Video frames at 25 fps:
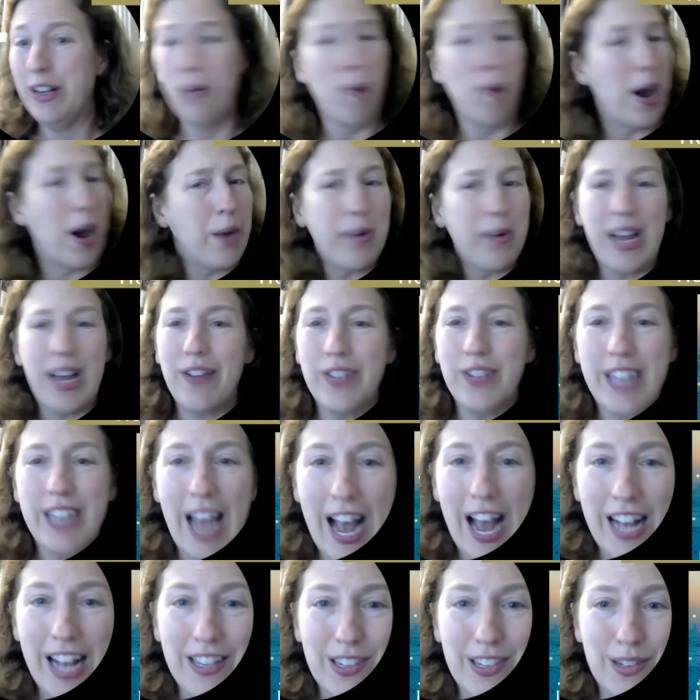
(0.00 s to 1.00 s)
Why do we have
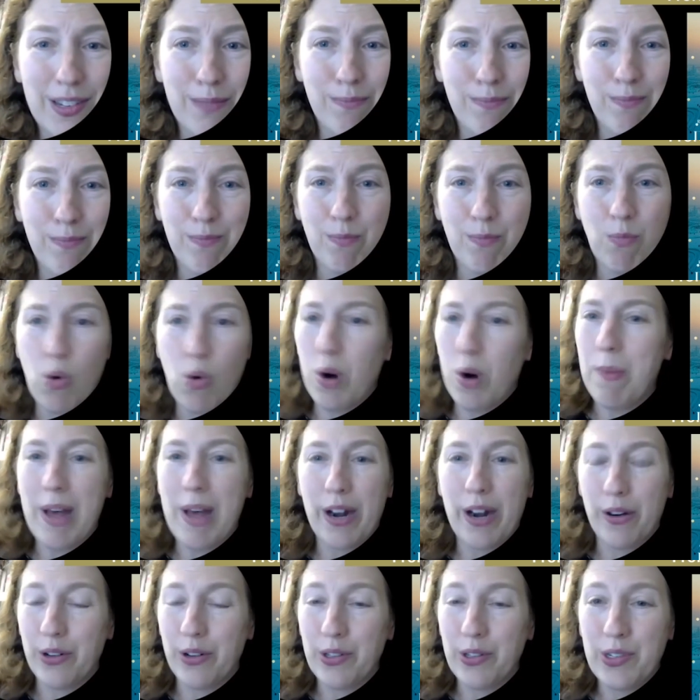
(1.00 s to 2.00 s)
dad's war
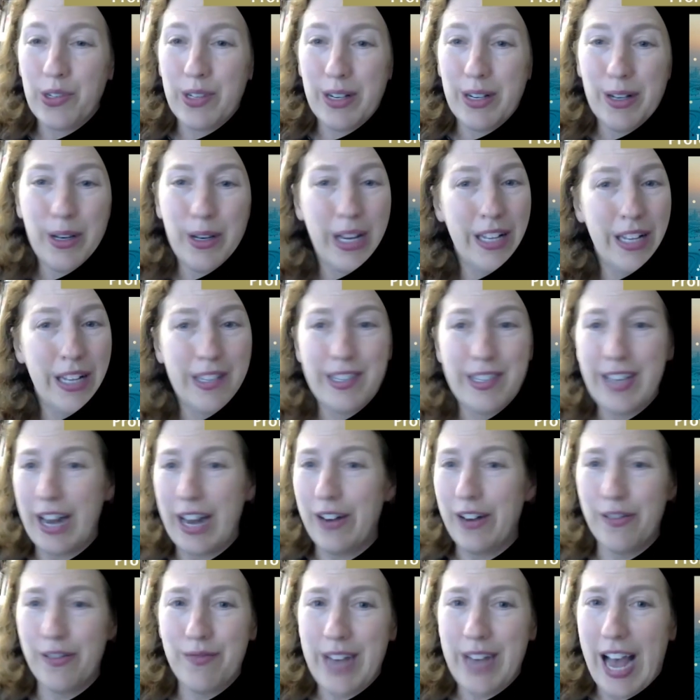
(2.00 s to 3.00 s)
medals
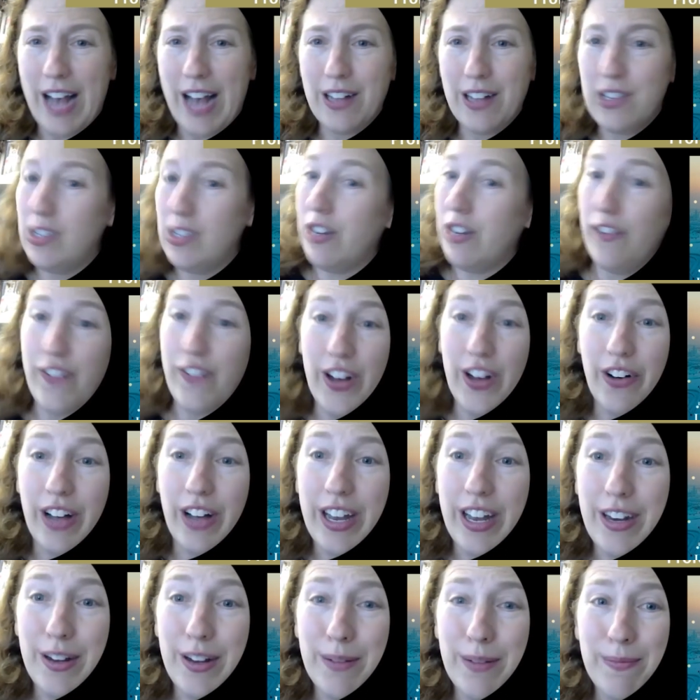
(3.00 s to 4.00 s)
instead of dad's
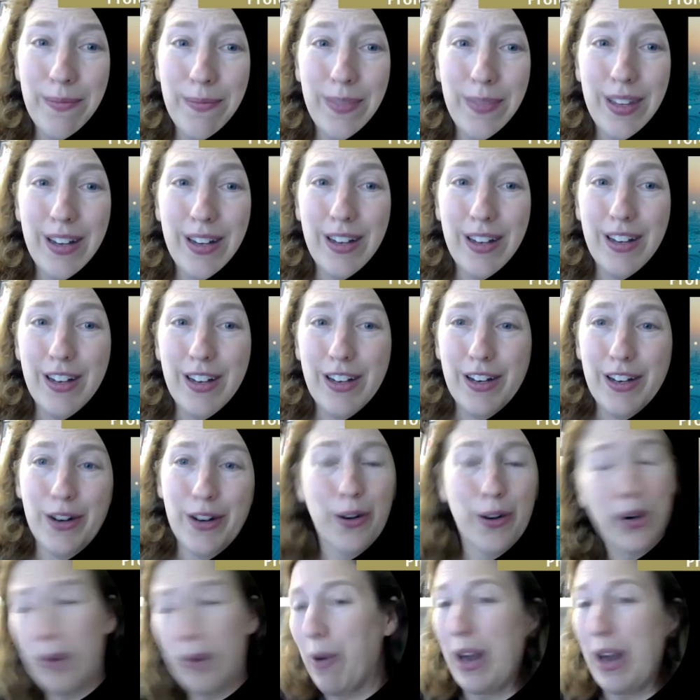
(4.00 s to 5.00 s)
tefillin?
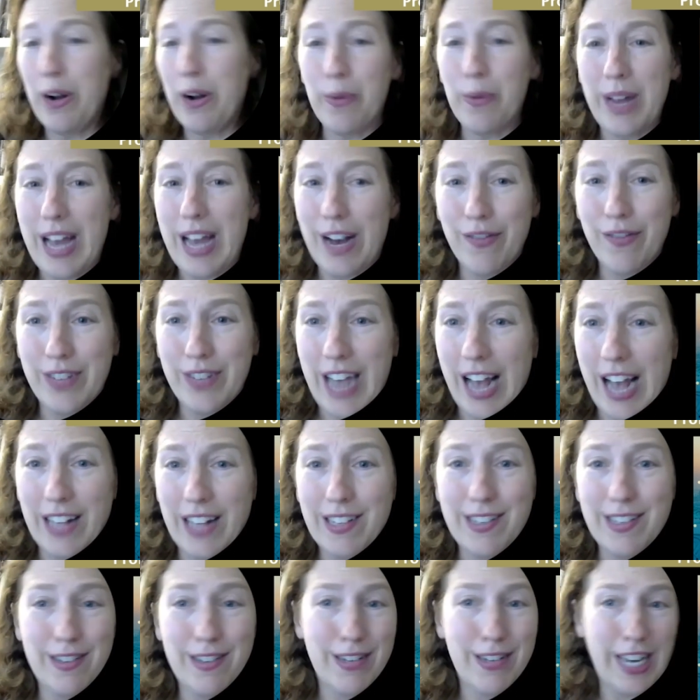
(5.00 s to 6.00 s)
Or why don't we have
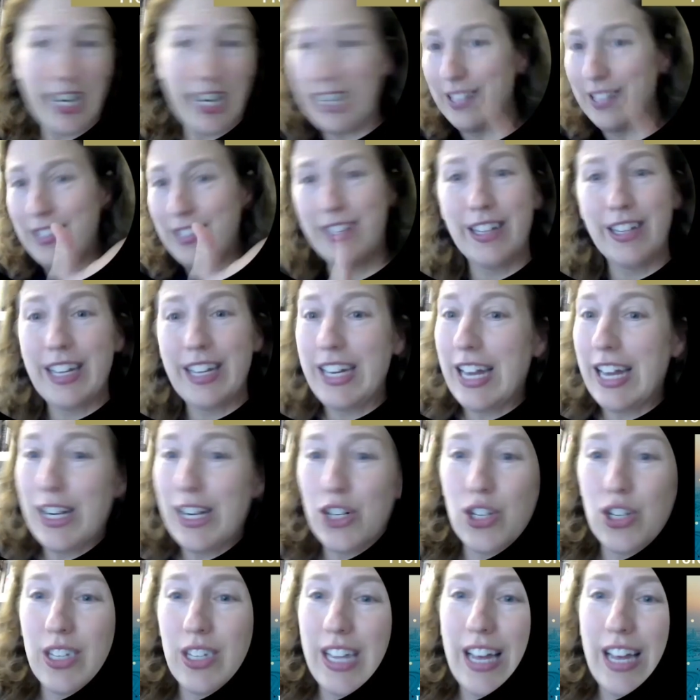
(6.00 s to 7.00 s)
dad's tickets to the
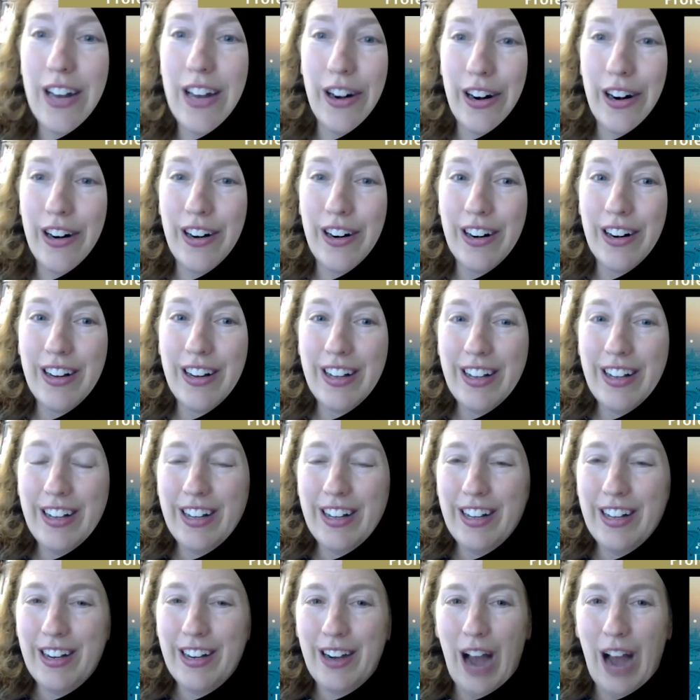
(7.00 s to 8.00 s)
Yiddish theater?
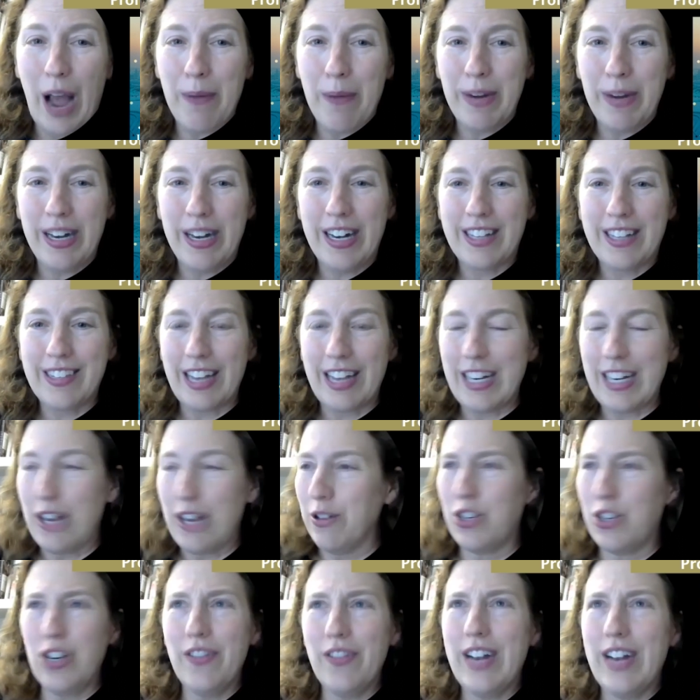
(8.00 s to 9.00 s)
I mean, it's like,
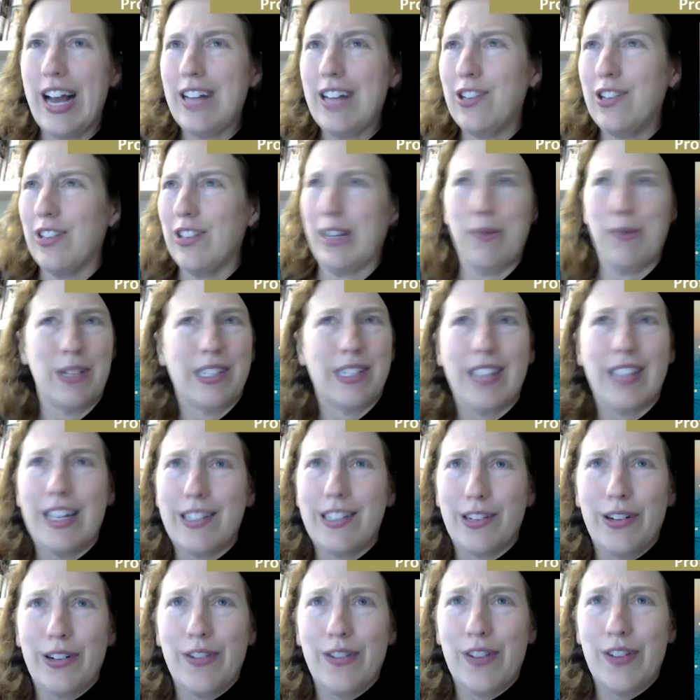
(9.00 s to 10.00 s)
if she even asked, she's like,
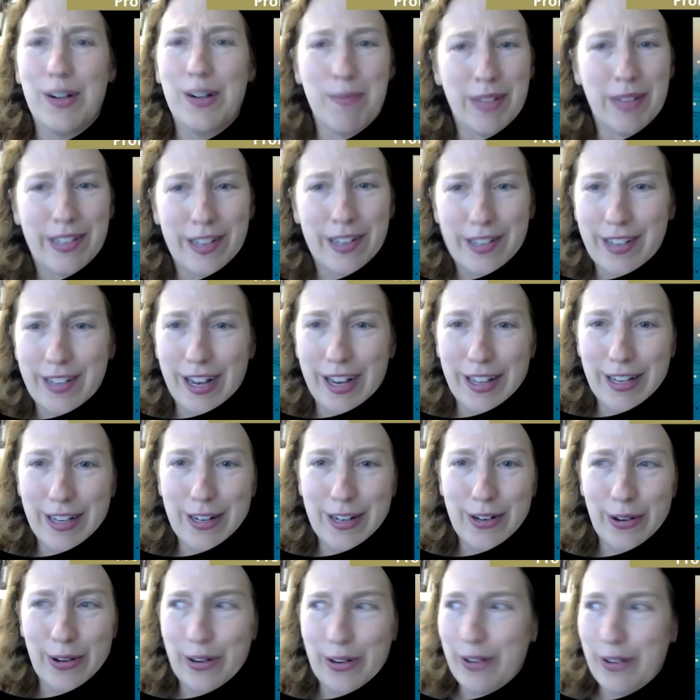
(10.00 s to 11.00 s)
is there even a mezuzah on
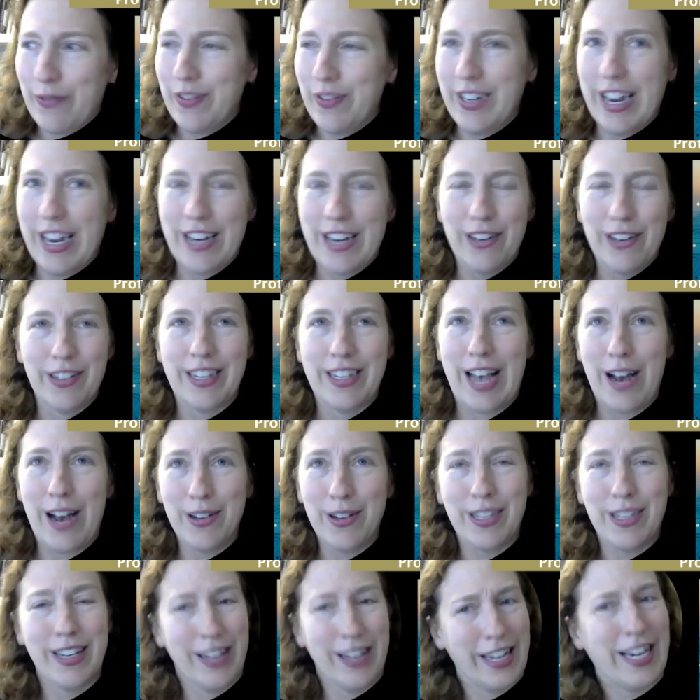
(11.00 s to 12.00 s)
the door of Daniel's
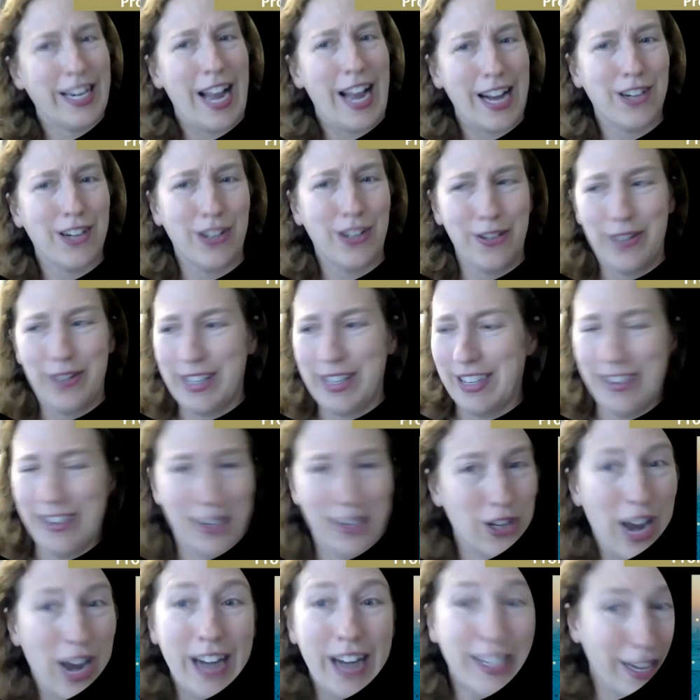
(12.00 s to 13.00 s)
house? And, like, I actually
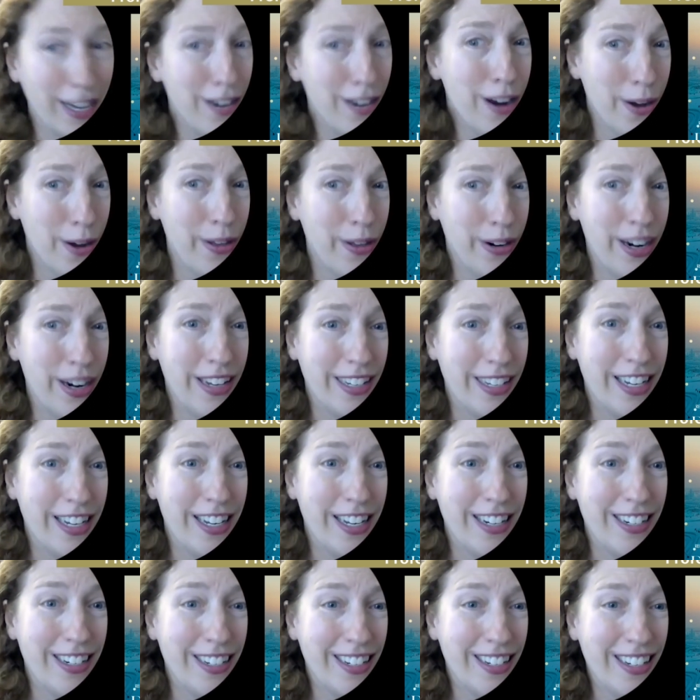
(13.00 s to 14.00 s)
recently checked, and no, there
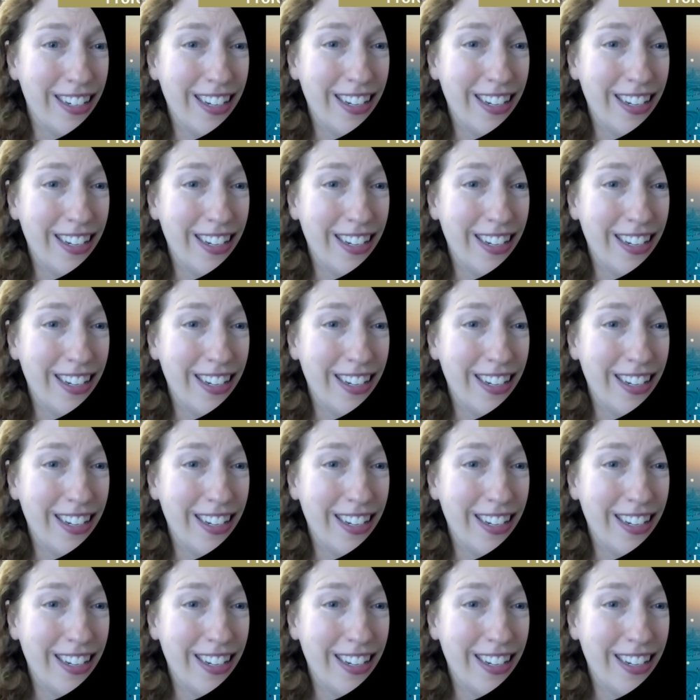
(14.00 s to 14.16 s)
isn't.